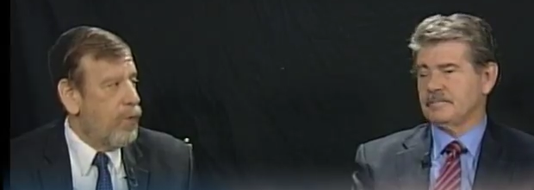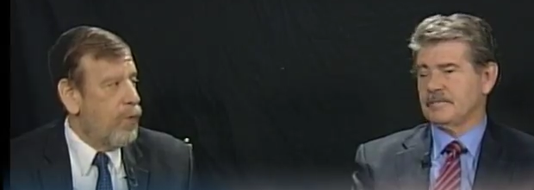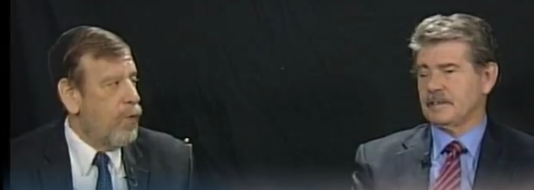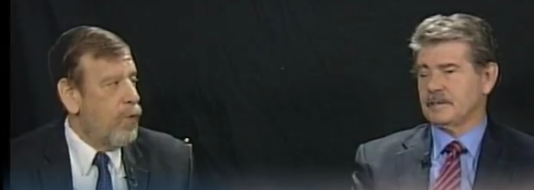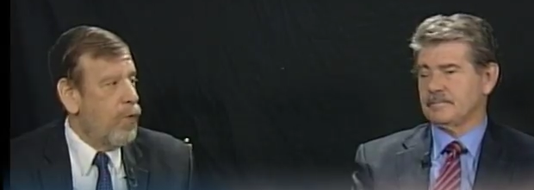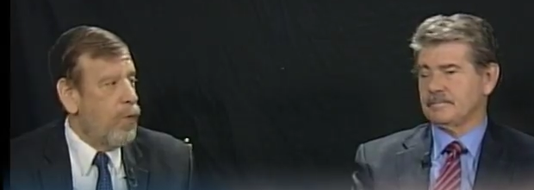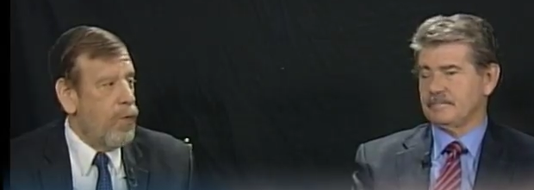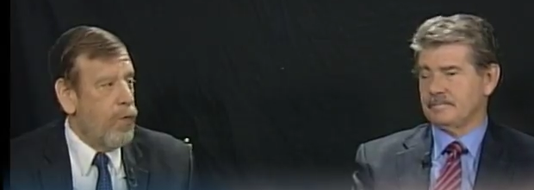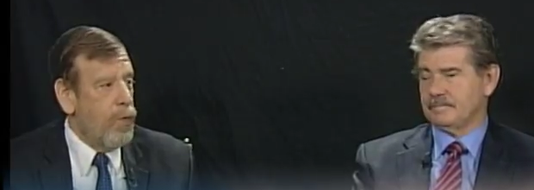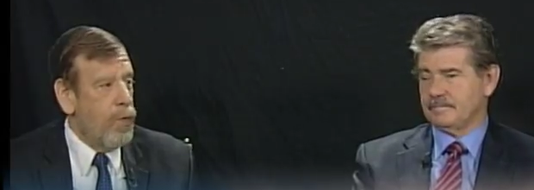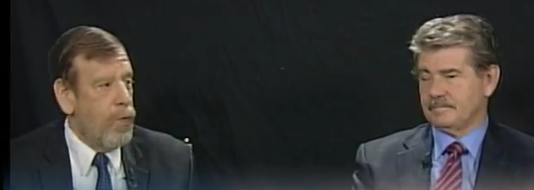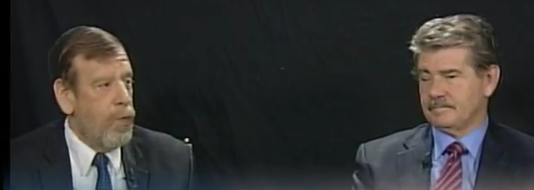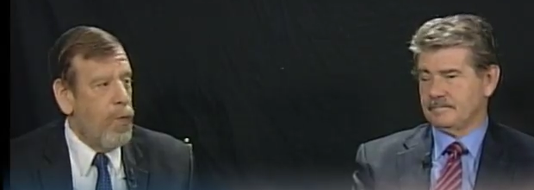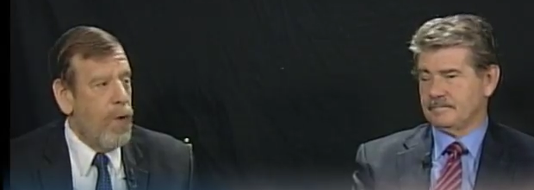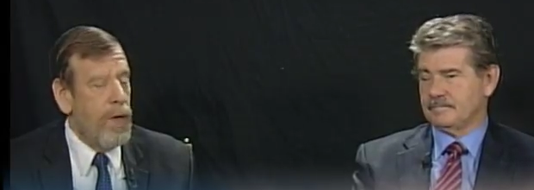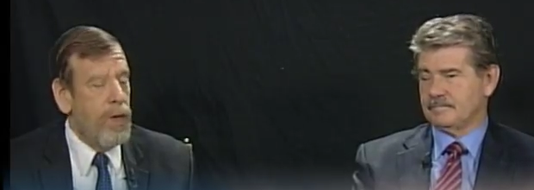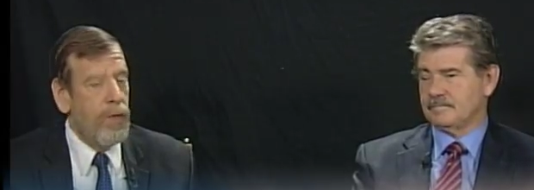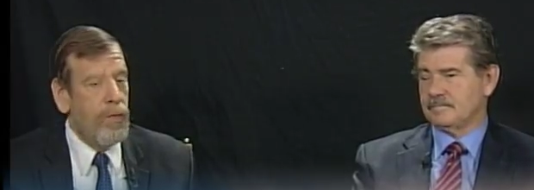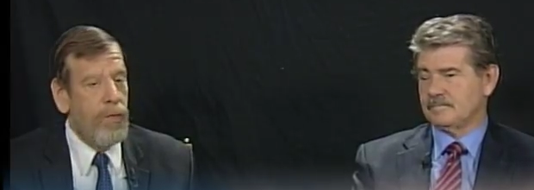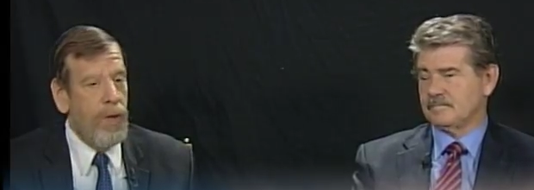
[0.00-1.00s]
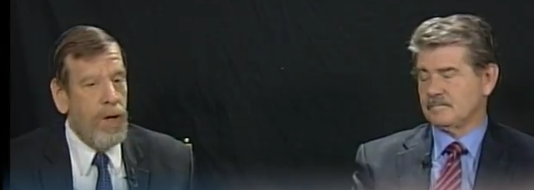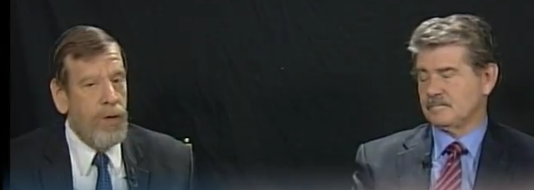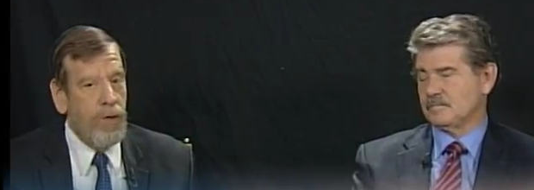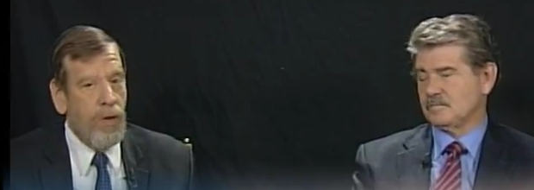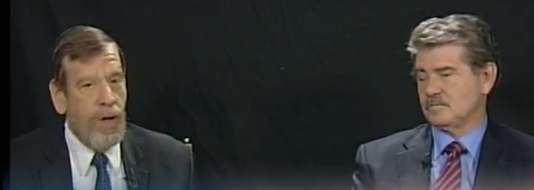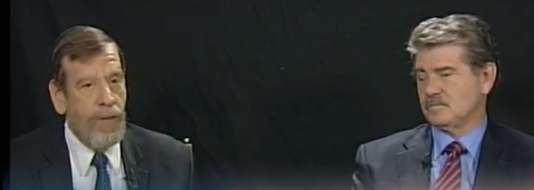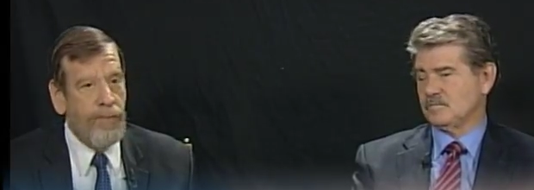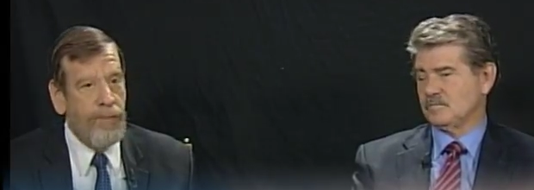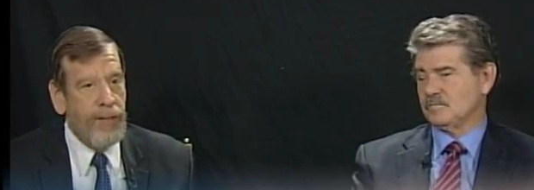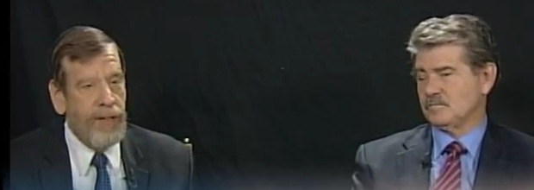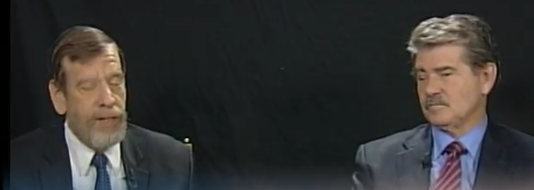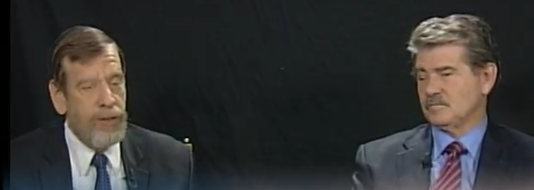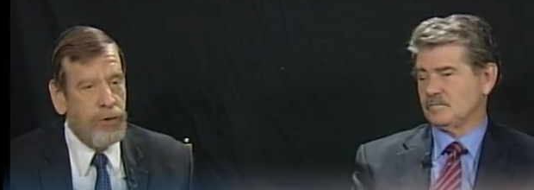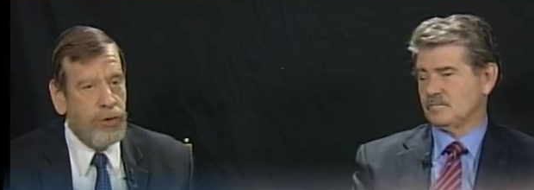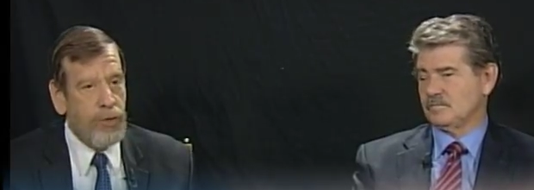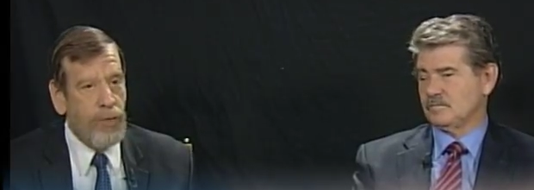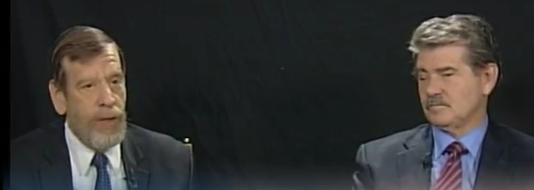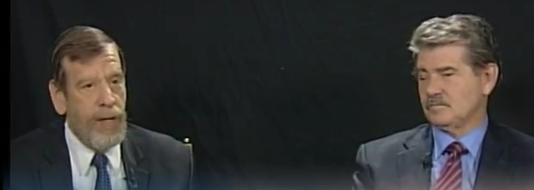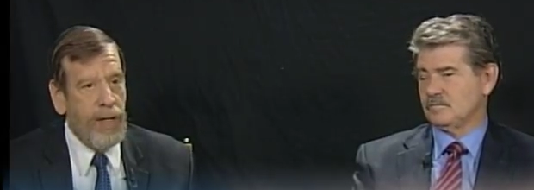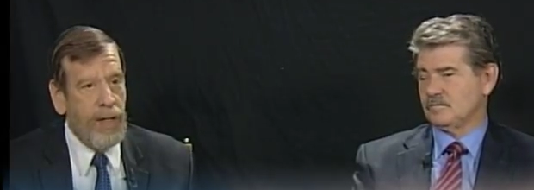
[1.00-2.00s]
Speaker 1: who, who won a runoff
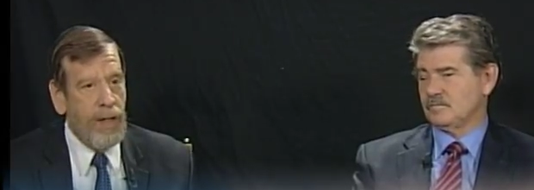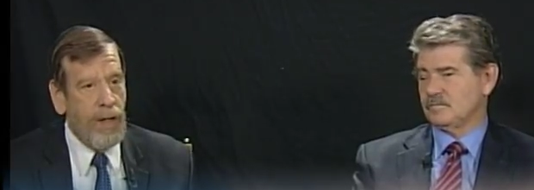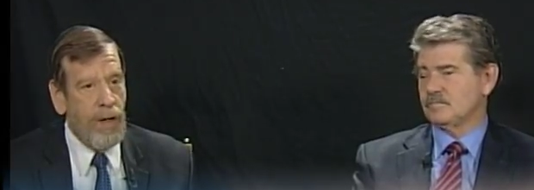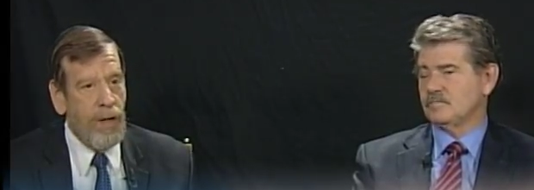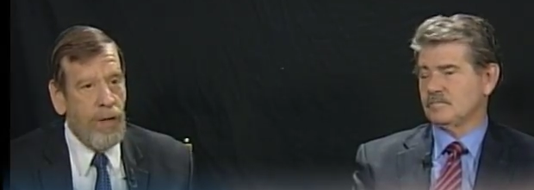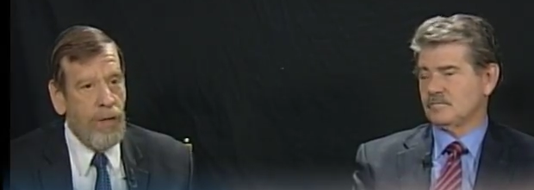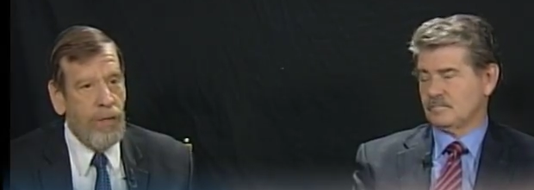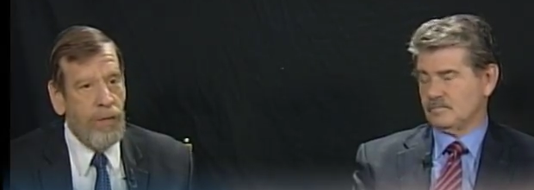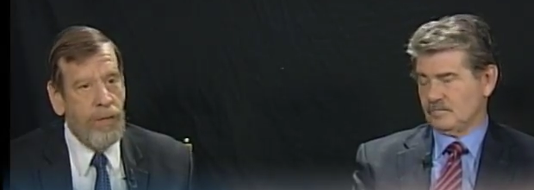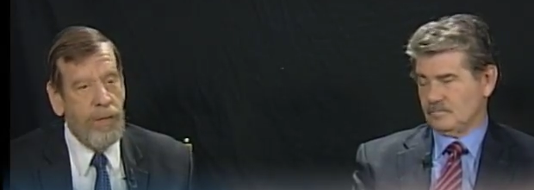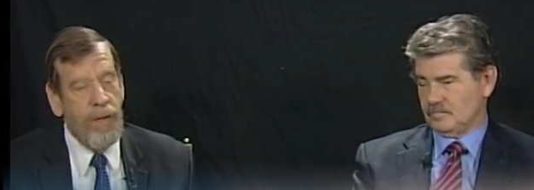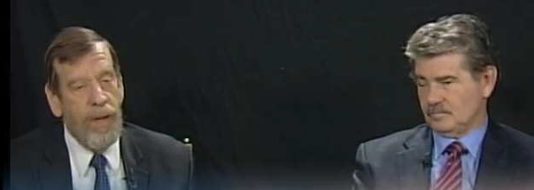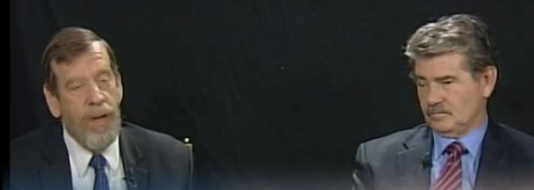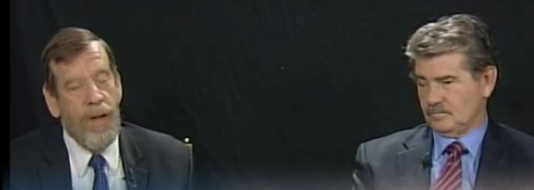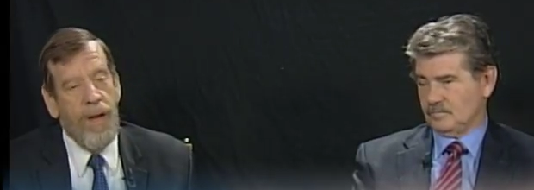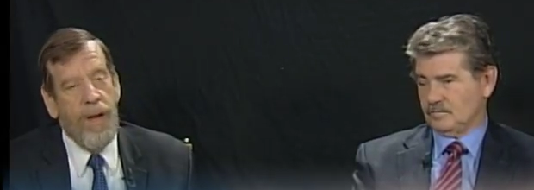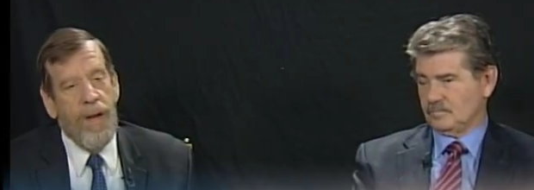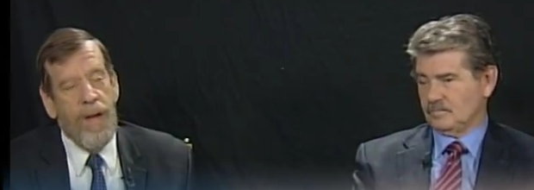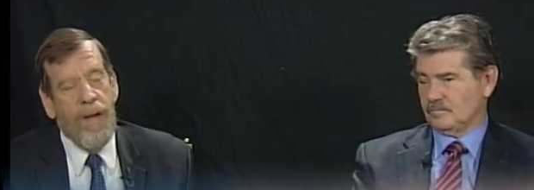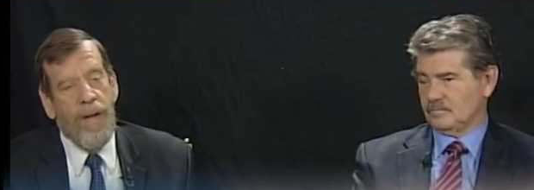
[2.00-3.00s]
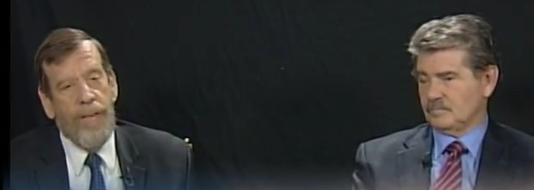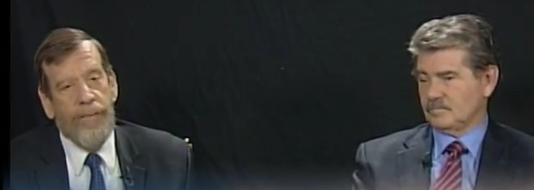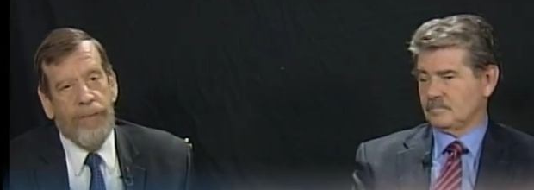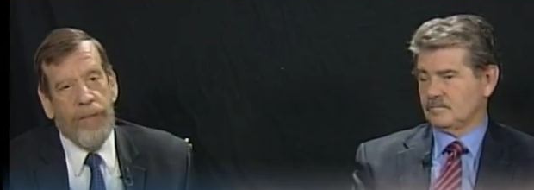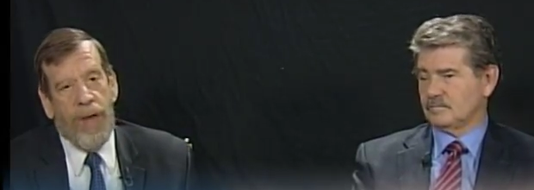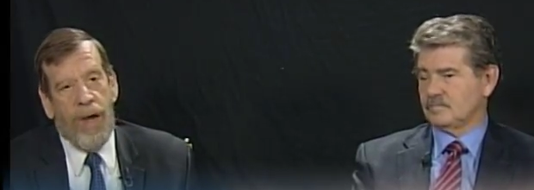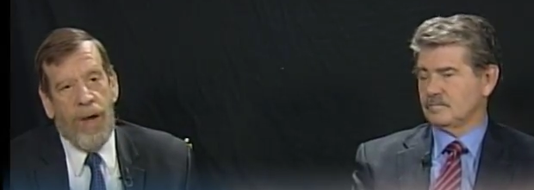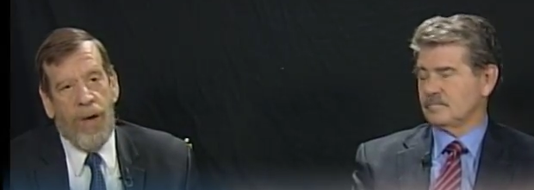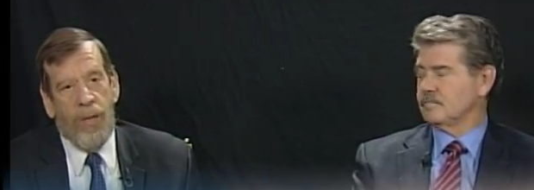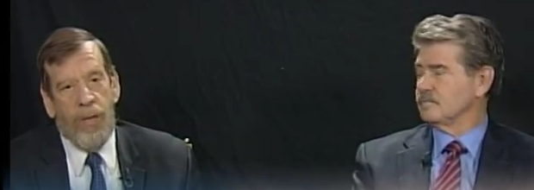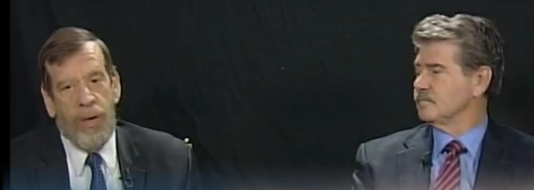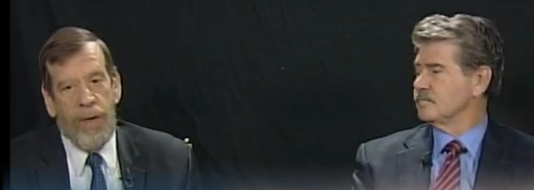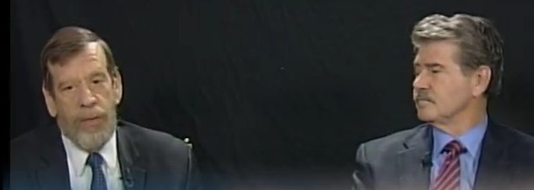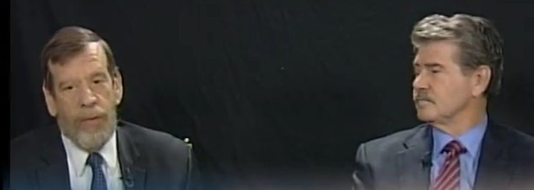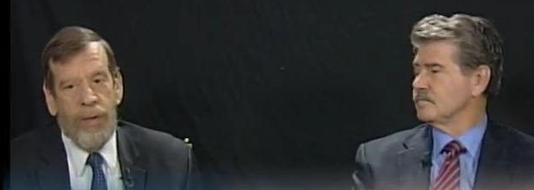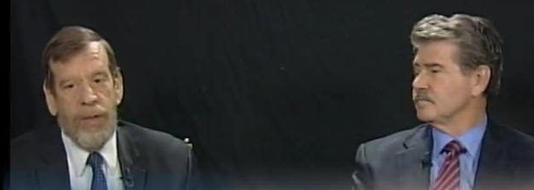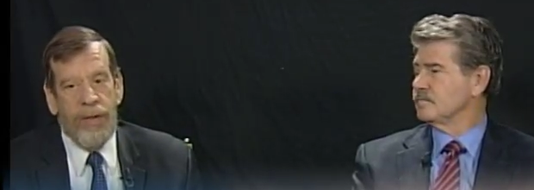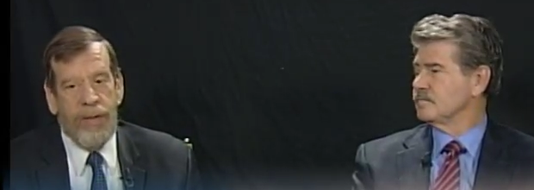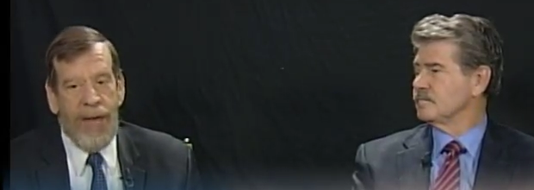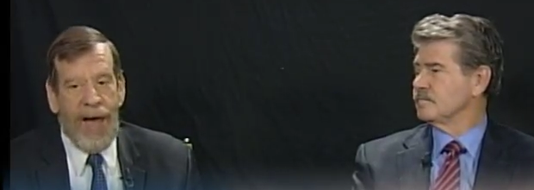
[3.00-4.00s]
against Ray Cohn uh, when